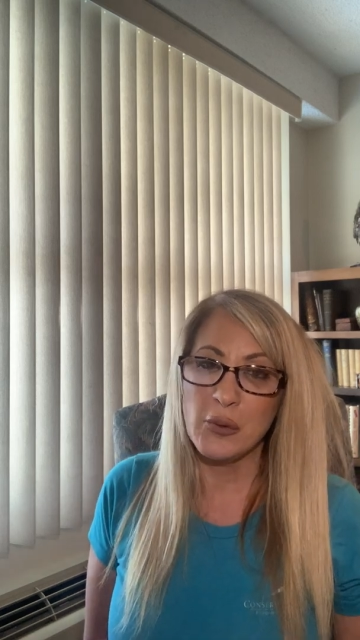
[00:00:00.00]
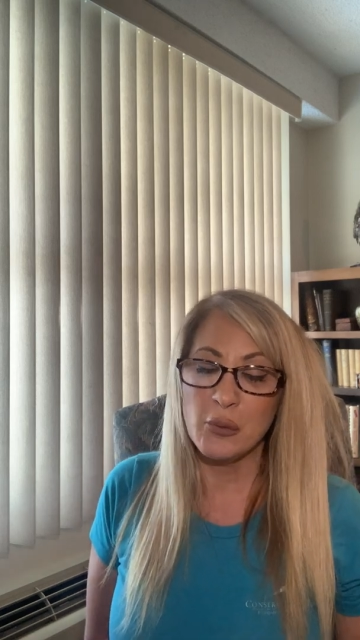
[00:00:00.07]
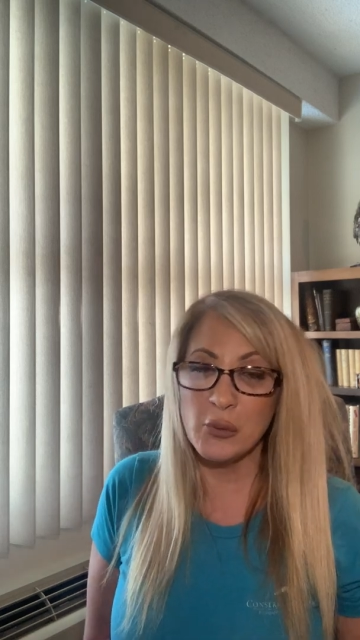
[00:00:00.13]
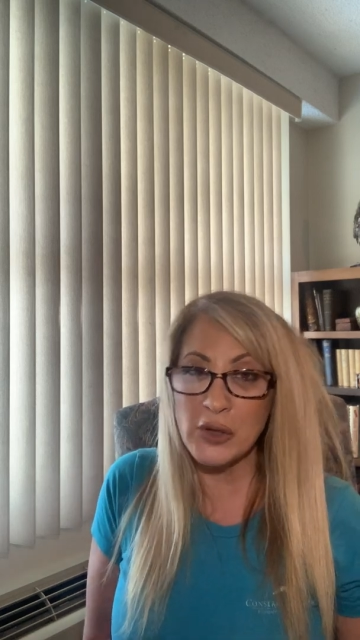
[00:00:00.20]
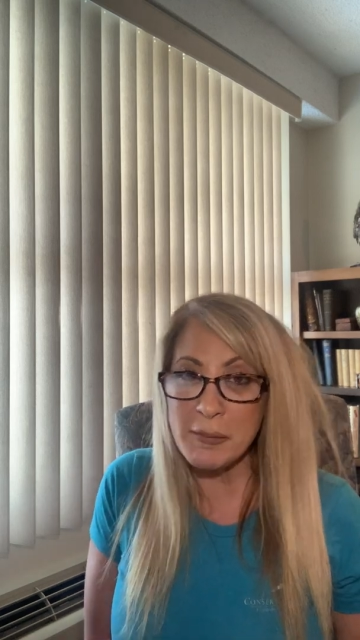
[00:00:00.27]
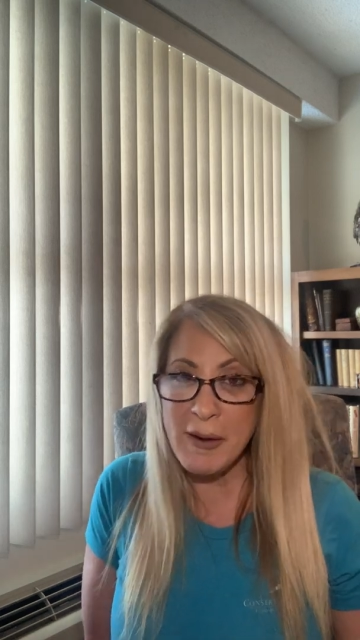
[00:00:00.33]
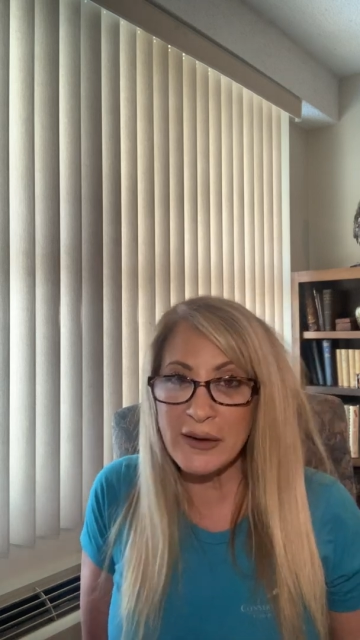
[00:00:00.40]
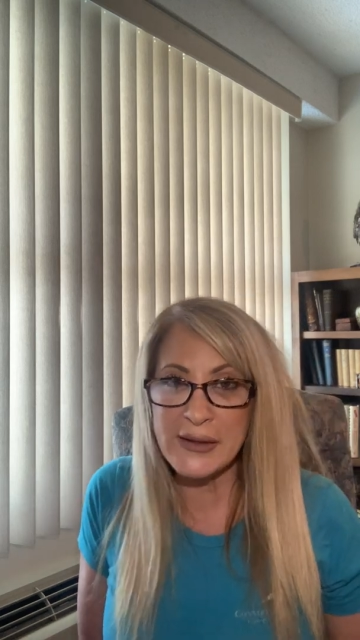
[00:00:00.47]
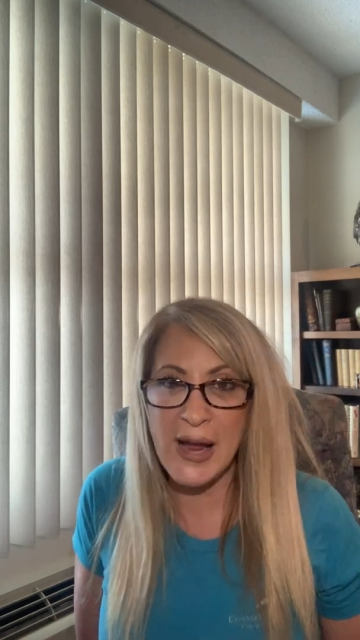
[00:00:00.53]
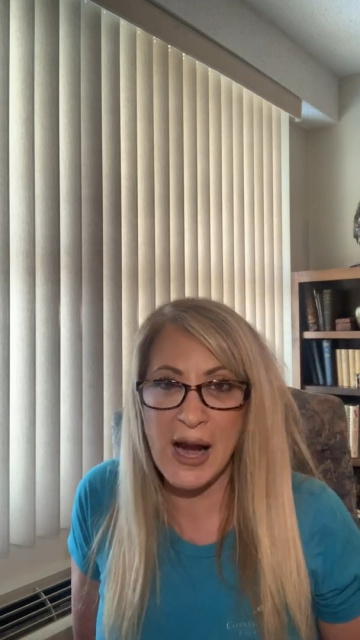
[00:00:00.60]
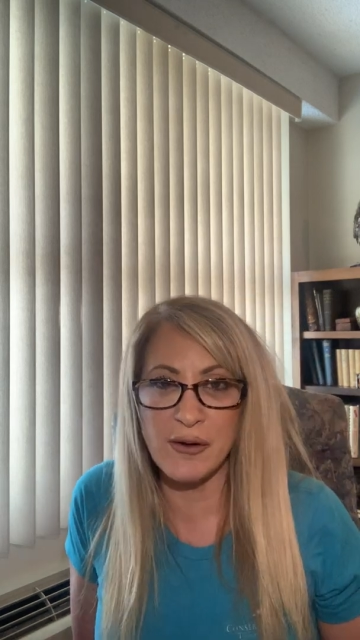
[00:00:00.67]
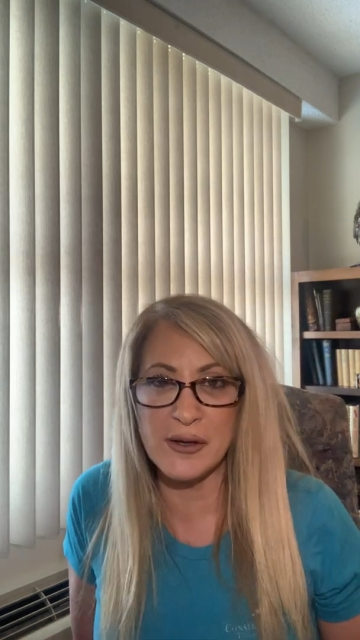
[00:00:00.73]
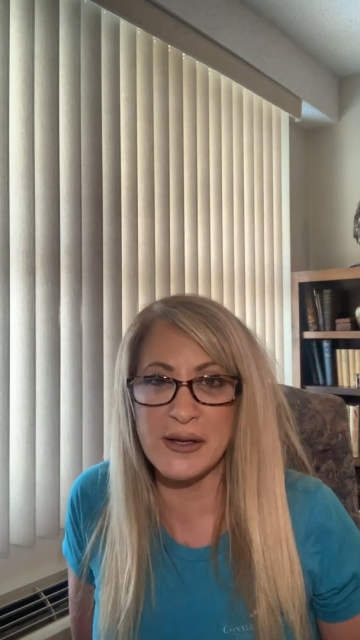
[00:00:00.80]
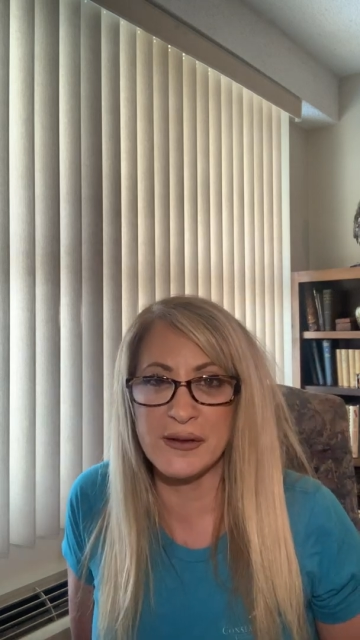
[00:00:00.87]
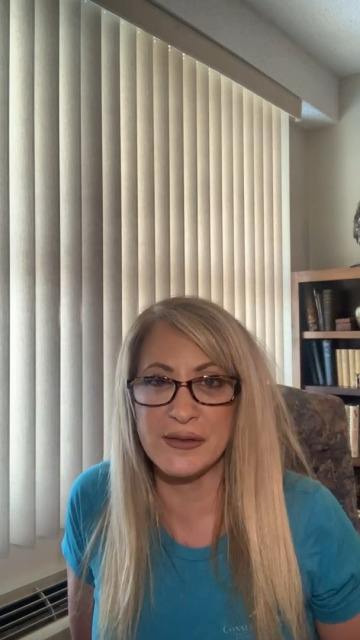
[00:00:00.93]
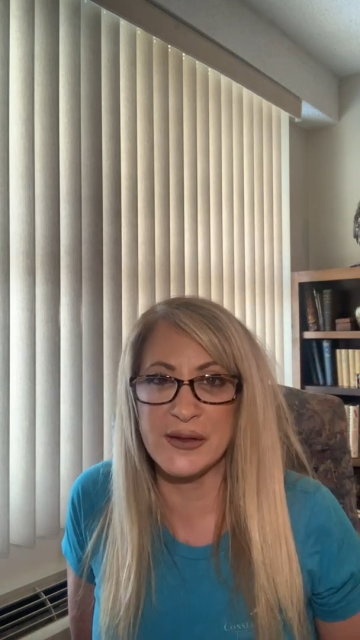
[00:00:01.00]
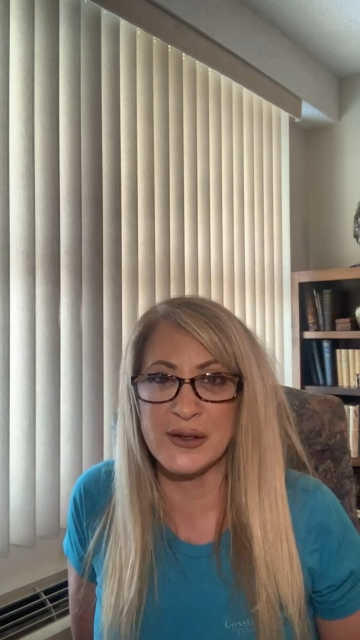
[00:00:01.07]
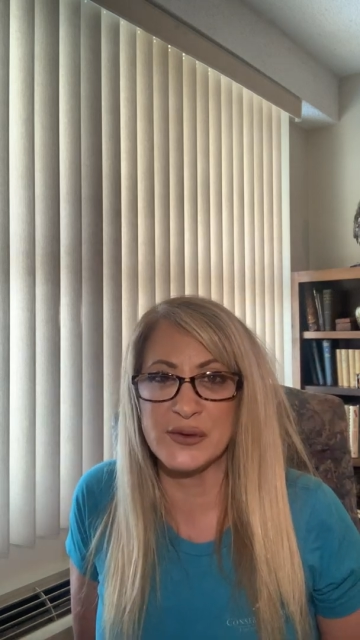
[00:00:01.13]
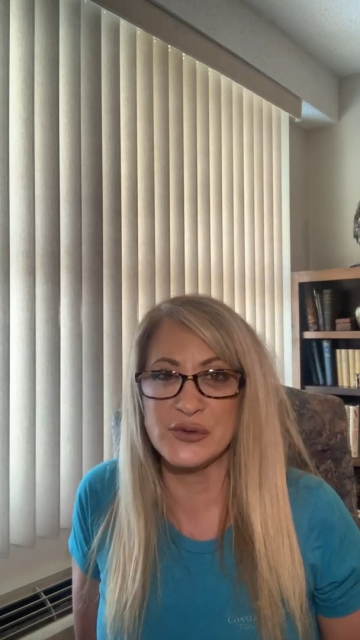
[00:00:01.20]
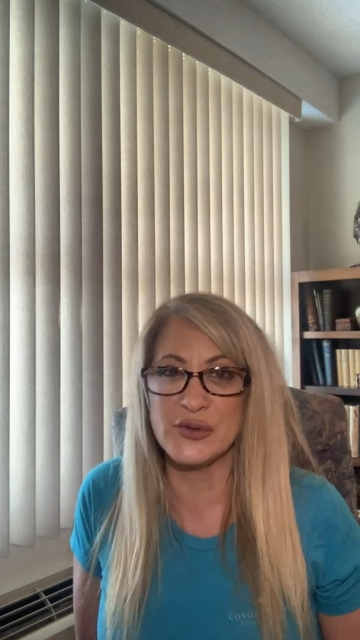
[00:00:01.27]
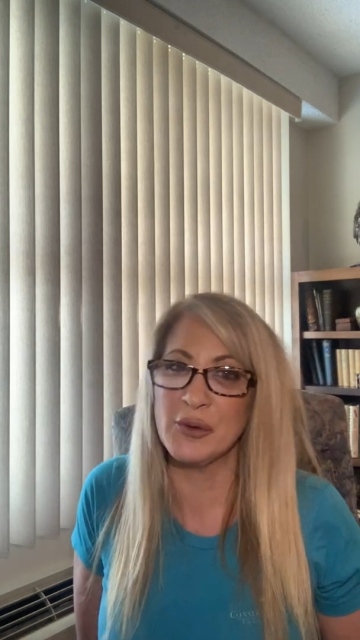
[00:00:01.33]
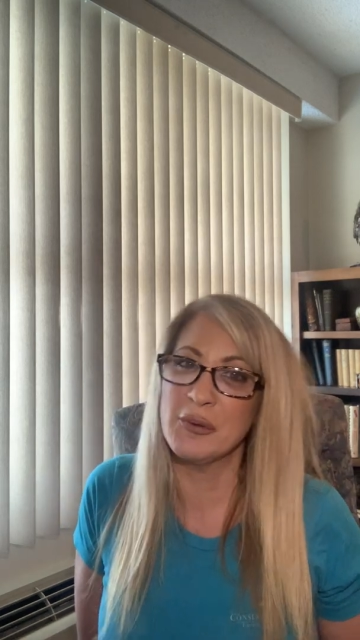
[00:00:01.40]
What about carrying
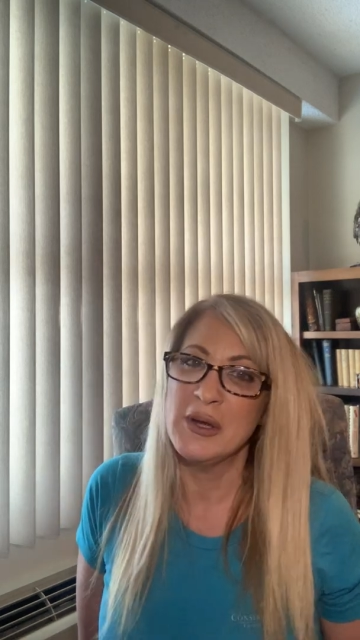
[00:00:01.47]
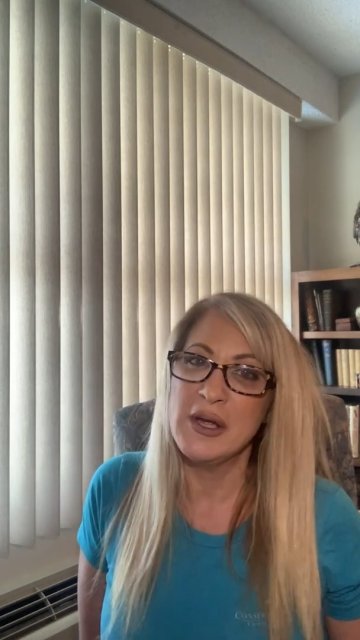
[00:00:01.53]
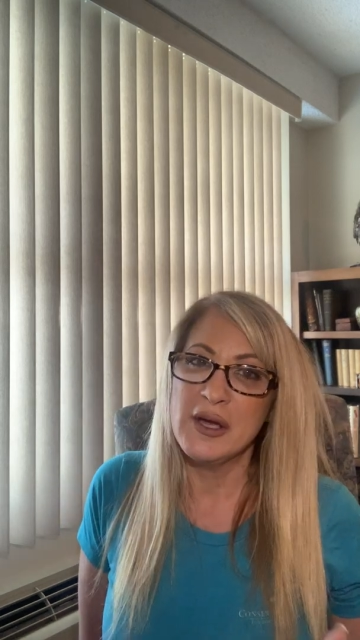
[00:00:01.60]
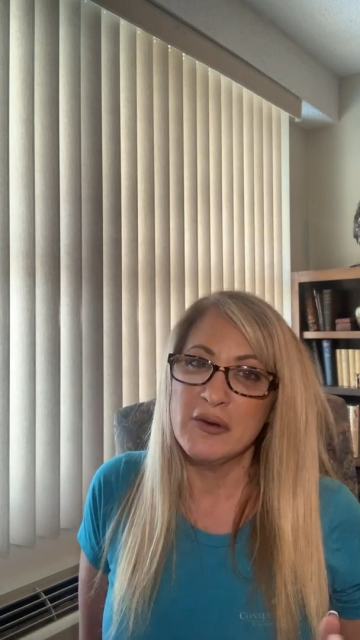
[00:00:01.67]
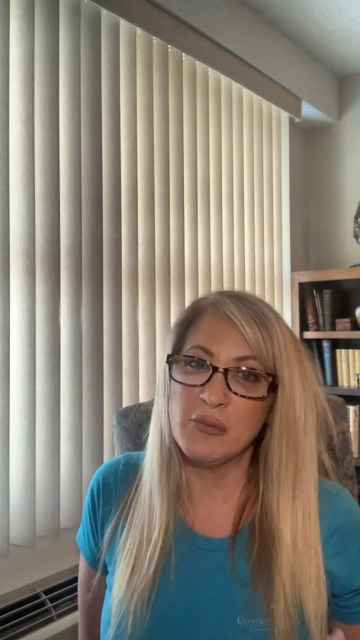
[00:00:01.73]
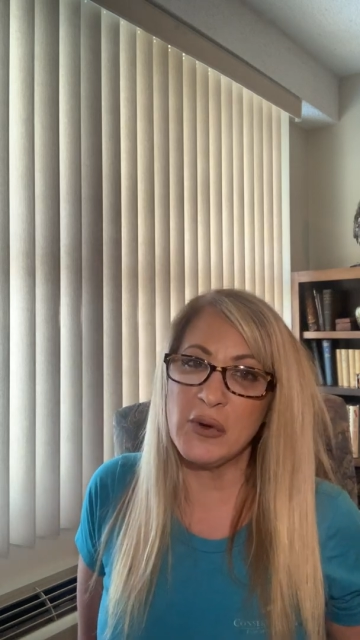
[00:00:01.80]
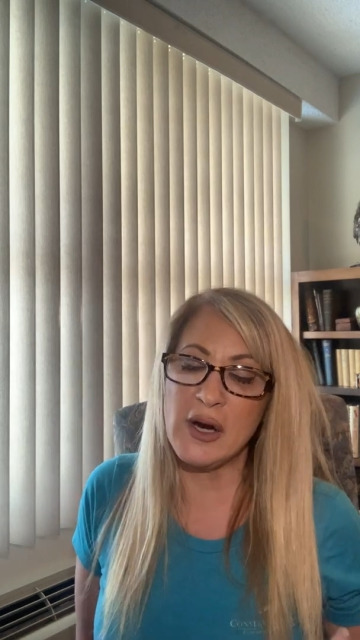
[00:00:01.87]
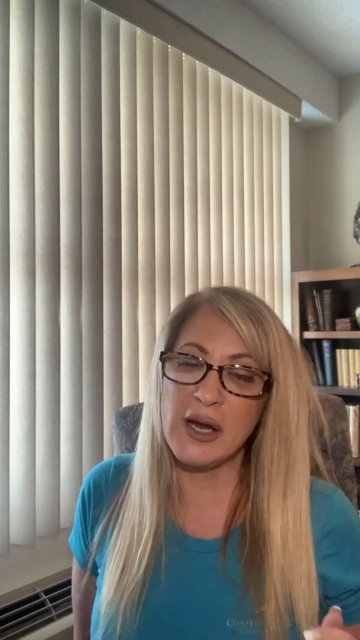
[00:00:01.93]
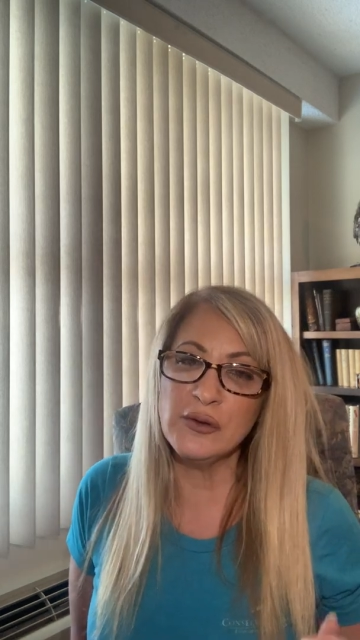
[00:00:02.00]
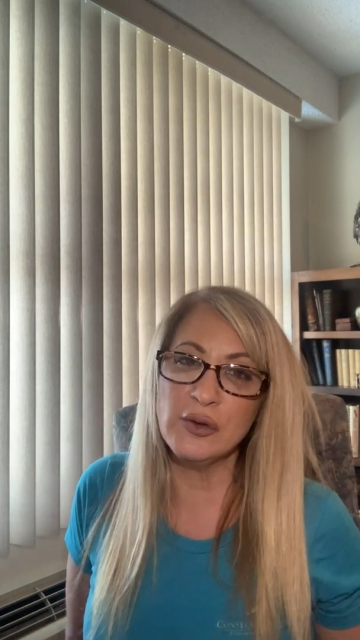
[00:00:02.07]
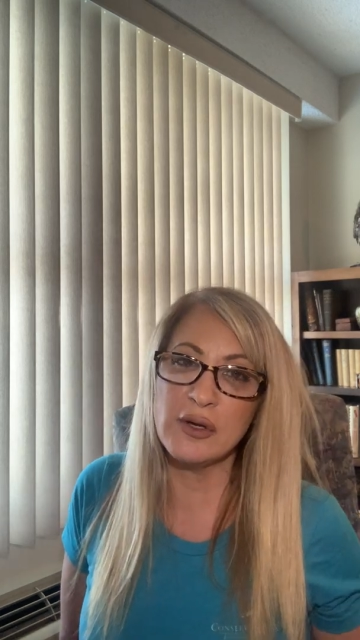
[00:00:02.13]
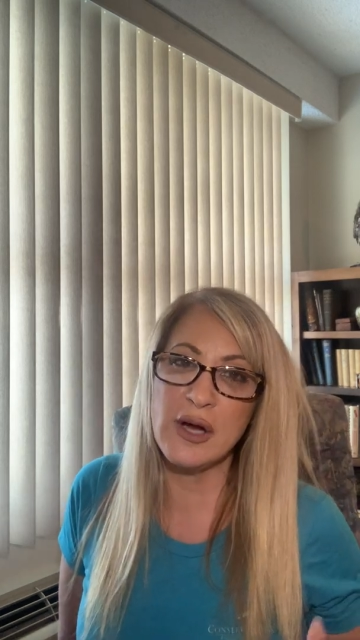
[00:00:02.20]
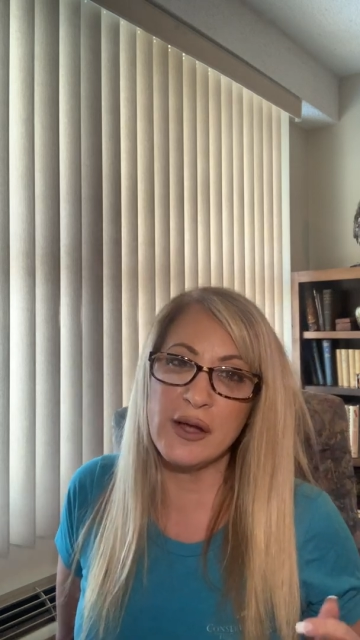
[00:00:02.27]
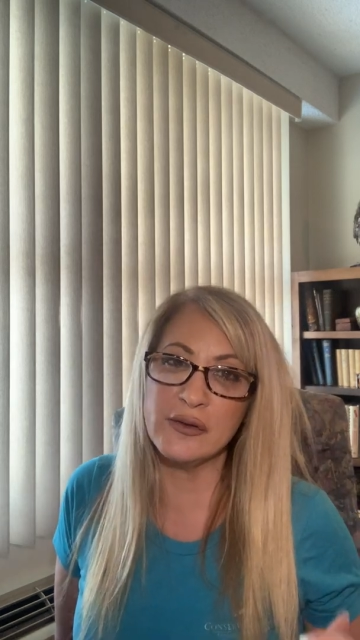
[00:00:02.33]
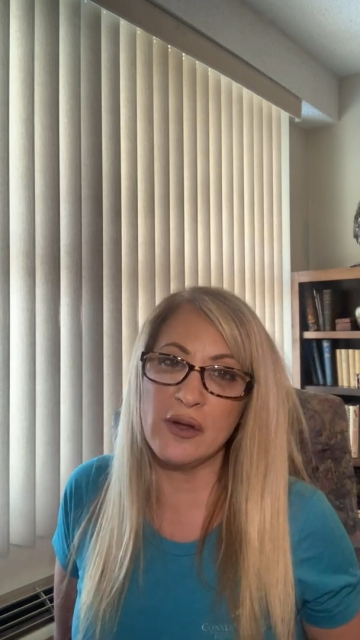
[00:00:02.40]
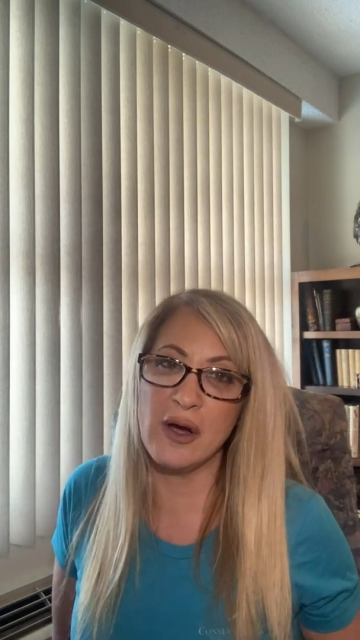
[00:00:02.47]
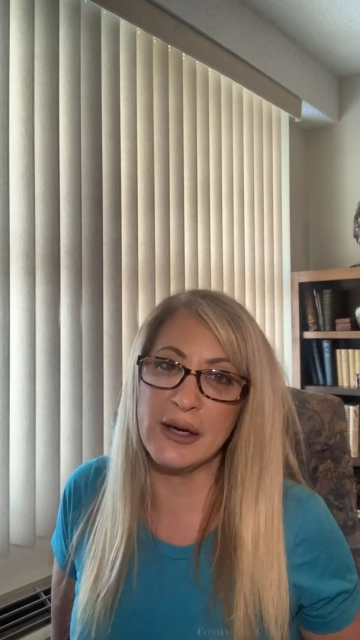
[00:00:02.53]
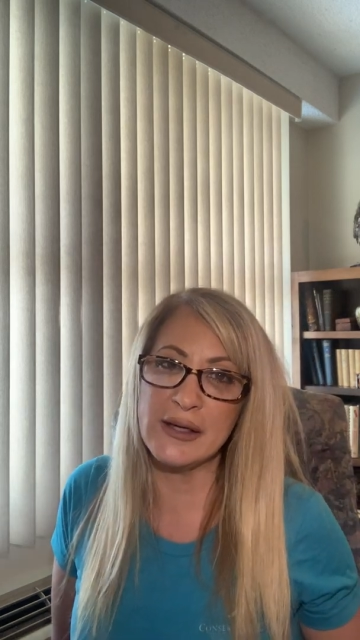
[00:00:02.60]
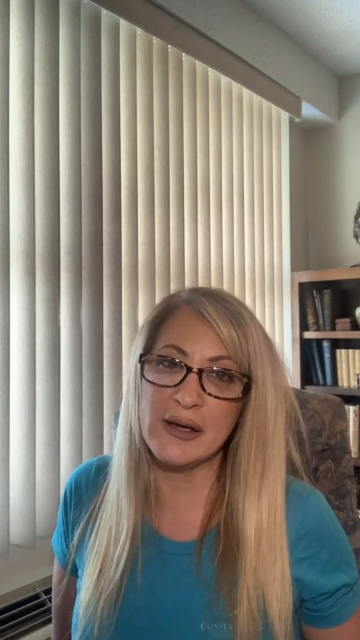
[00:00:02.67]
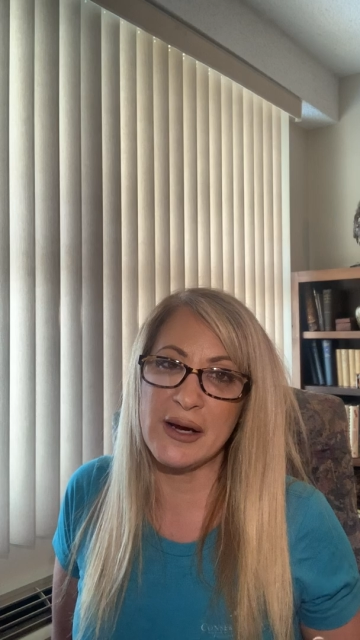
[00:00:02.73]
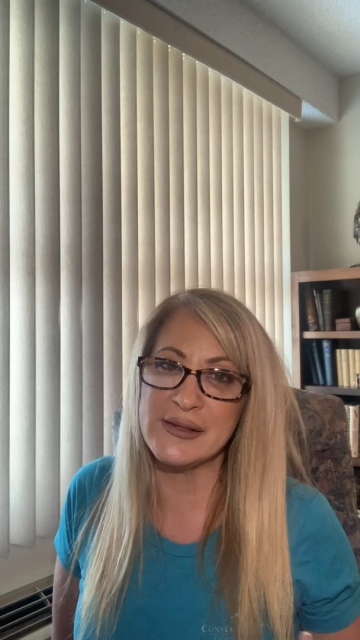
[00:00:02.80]
things? So when I look online,